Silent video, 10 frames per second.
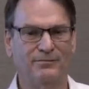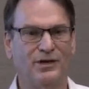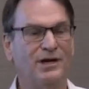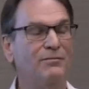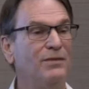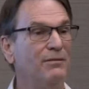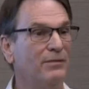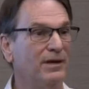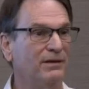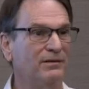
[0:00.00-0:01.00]

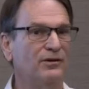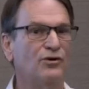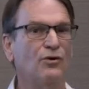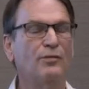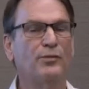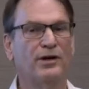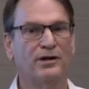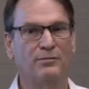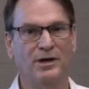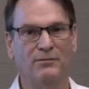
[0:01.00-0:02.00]
commitment, corporate
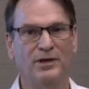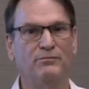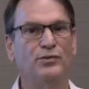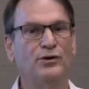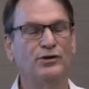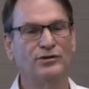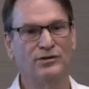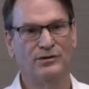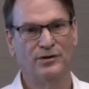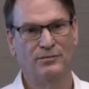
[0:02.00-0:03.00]
commitment,
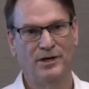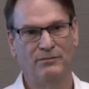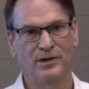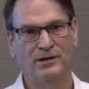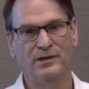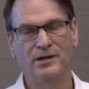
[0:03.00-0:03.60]
personal commitment,